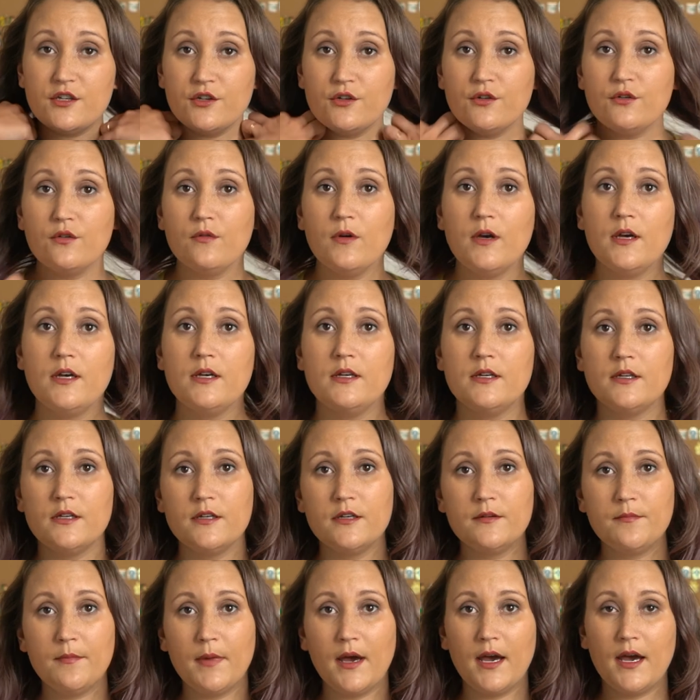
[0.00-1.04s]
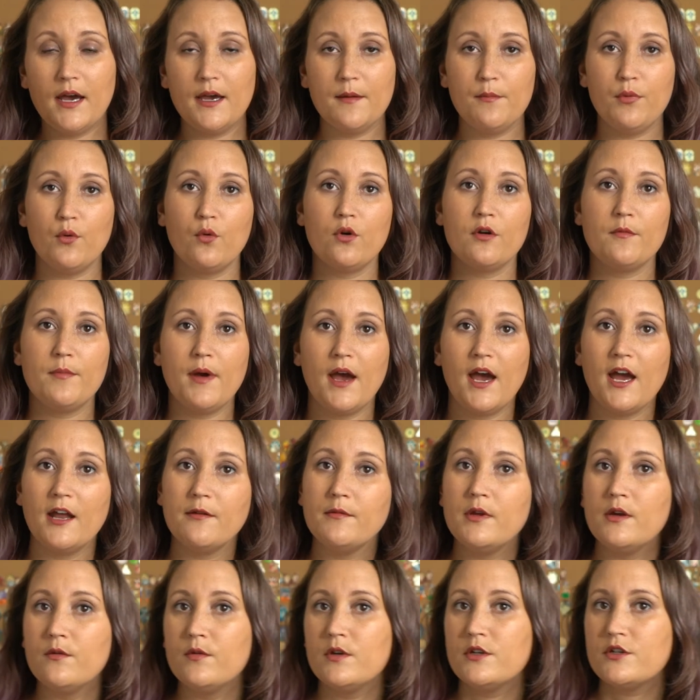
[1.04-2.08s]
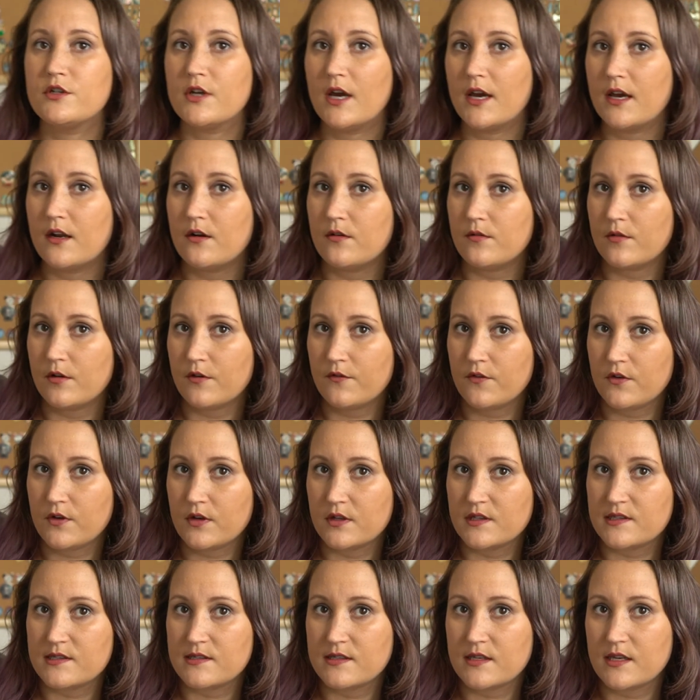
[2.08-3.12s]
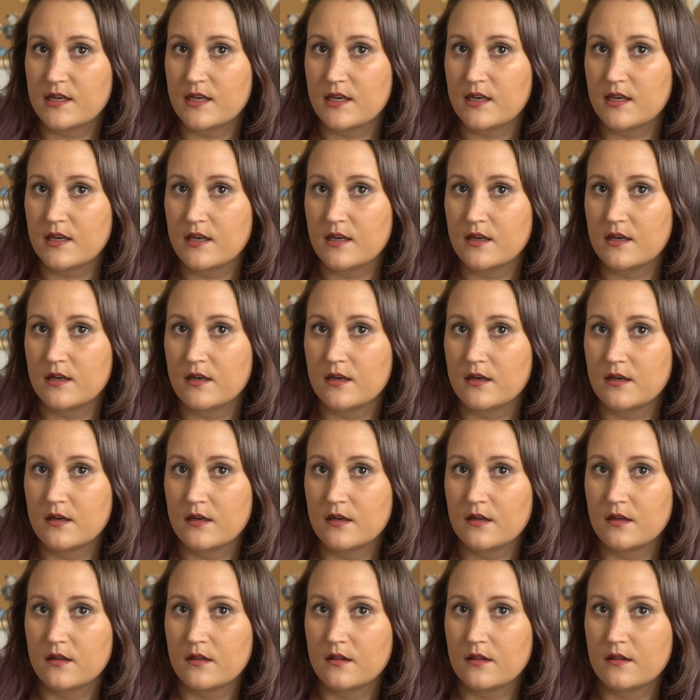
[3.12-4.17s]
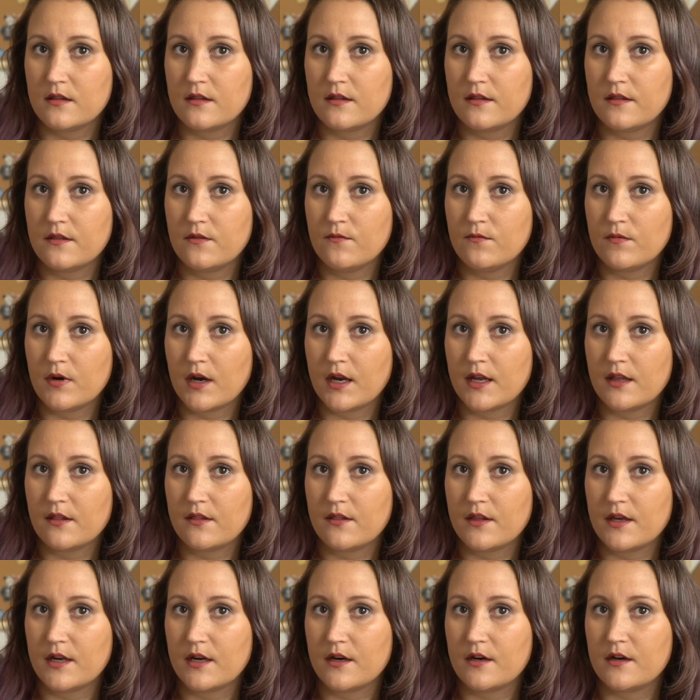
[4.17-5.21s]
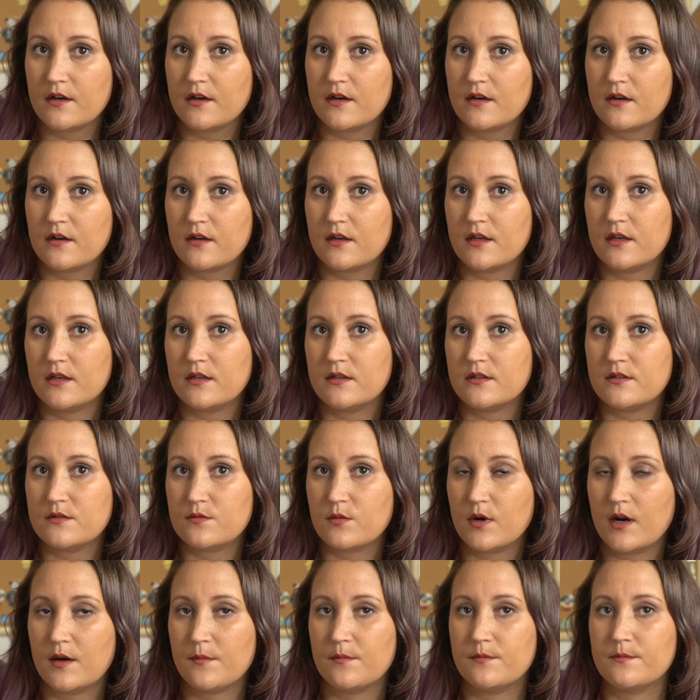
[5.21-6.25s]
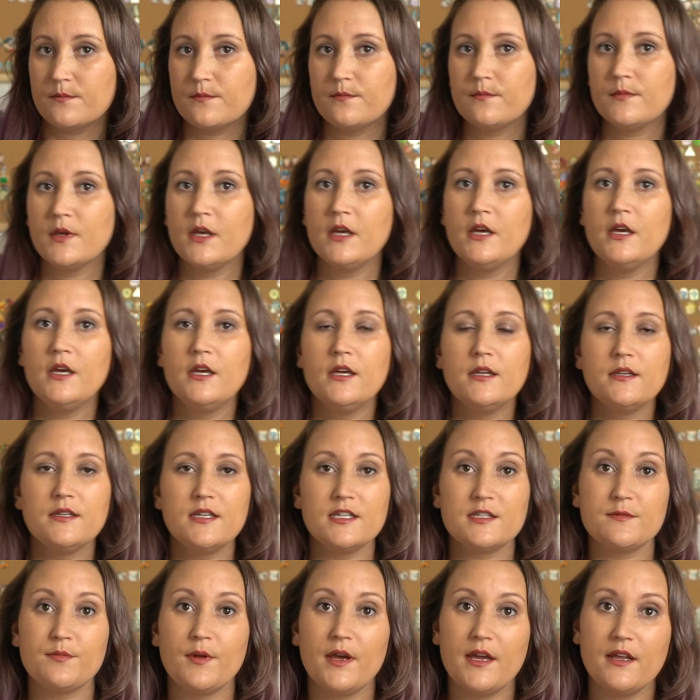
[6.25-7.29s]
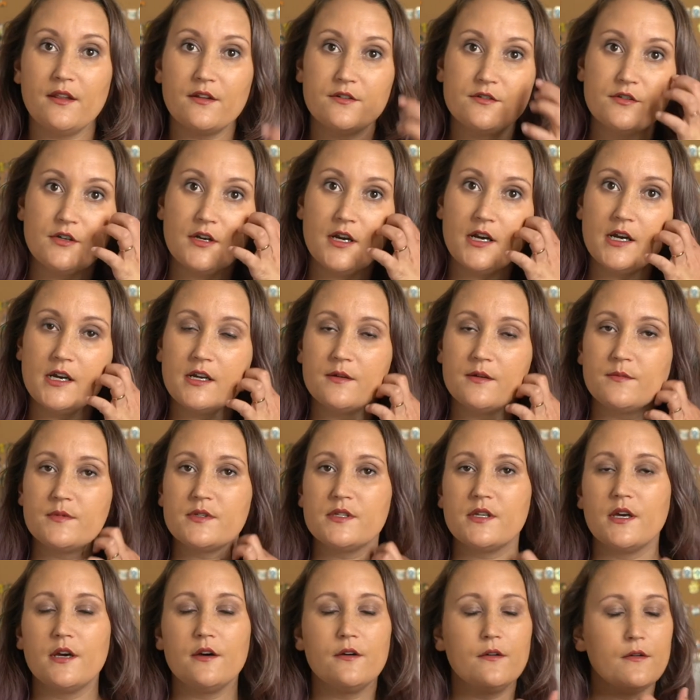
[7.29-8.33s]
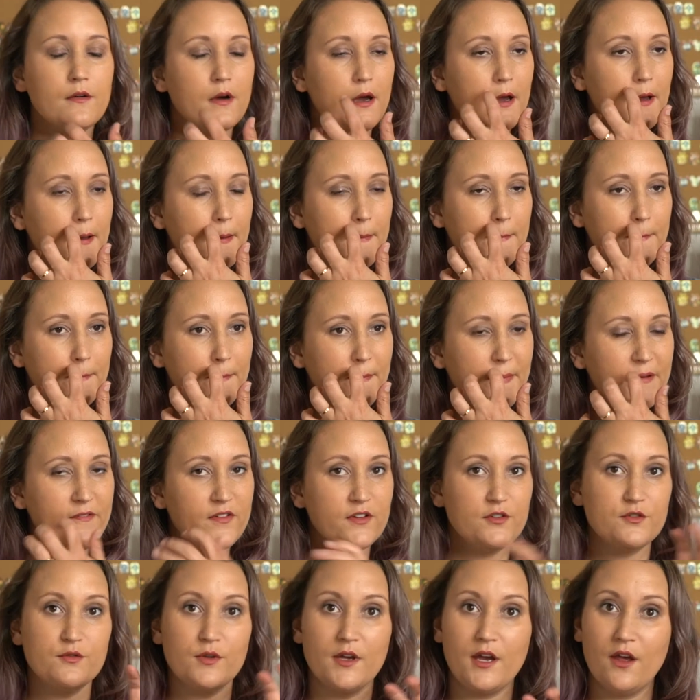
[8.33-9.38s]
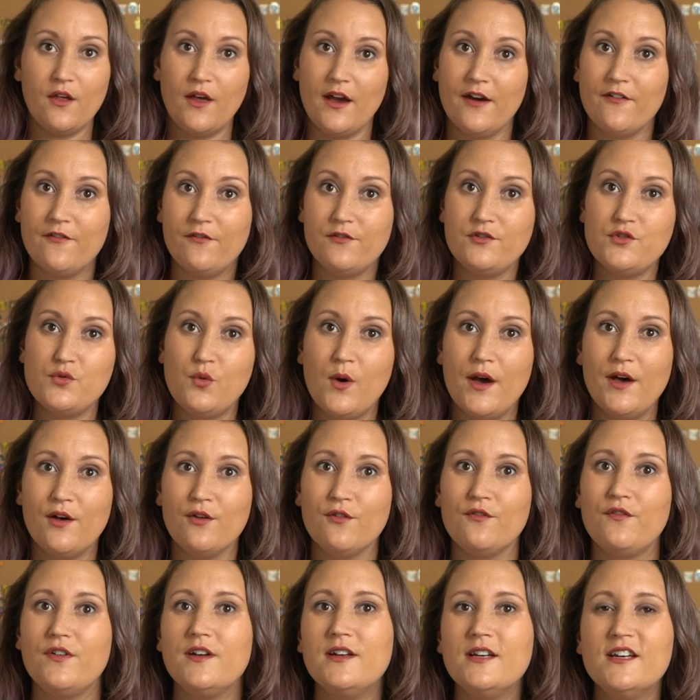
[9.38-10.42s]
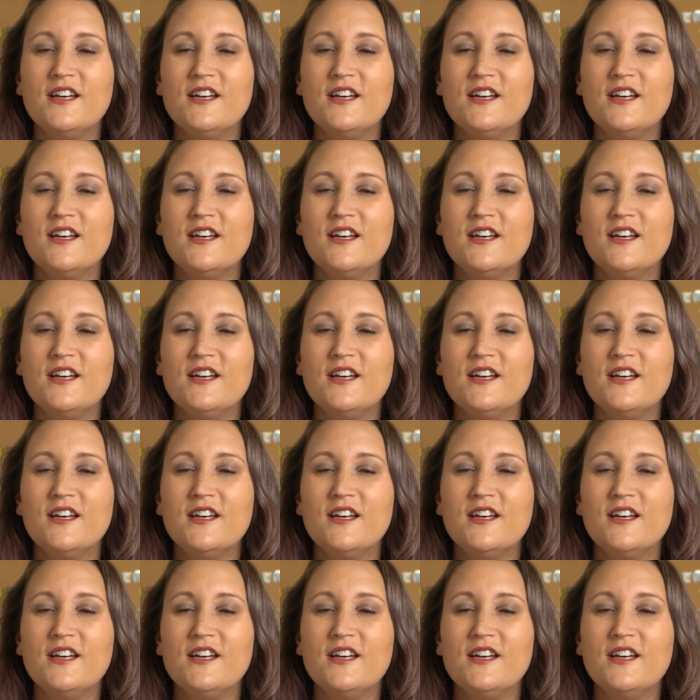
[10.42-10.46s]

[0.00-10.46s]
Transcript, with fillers: to my board behind me, which I don't know if you can see right there is where I'm displaying the terrarium. So um, eventually I'll have 12,